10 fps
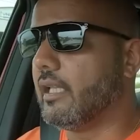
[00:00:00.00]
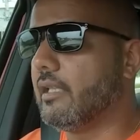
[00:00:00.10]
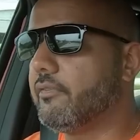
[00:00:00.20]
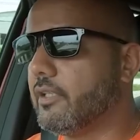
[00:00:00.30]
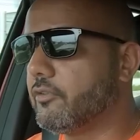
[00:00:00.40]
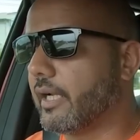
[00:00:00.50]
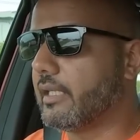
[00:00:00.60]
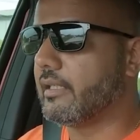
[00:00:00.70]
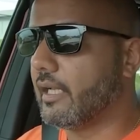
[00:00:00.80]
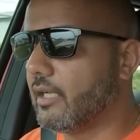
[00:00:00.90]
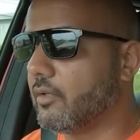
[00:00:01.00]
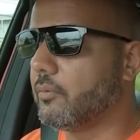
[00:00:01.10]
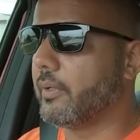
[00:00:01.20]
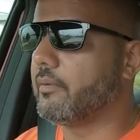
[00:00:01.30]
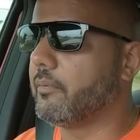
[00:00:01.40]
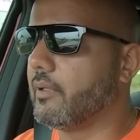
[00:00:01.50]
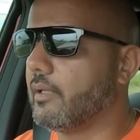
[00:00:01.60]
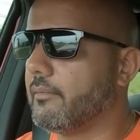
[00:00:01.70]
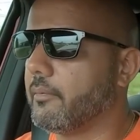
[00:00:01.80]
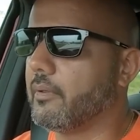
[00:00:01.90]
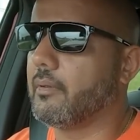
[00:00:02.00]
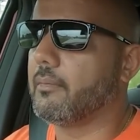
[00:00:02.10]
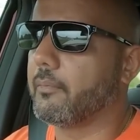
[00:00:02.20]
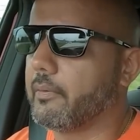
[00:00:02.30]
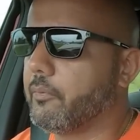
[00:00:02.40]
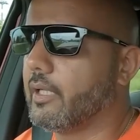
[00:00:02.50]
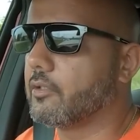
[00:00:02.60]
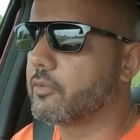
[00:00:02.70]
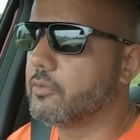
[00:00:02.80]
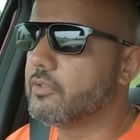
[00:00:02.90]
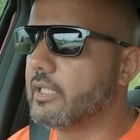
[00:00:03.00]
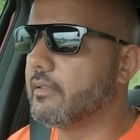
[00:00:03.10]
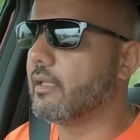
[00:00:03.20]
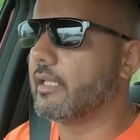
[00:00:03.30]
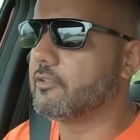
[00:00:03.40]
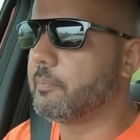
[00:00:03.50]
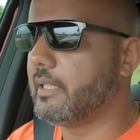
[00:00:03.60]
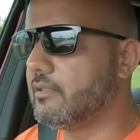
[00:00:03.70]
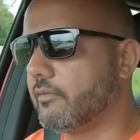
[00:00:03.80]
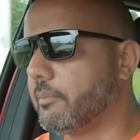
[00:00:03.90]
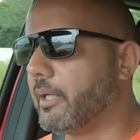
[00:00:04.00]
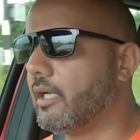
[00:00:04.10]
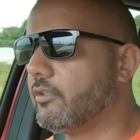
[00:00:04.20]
Even right now, when we are cruising at speeds of about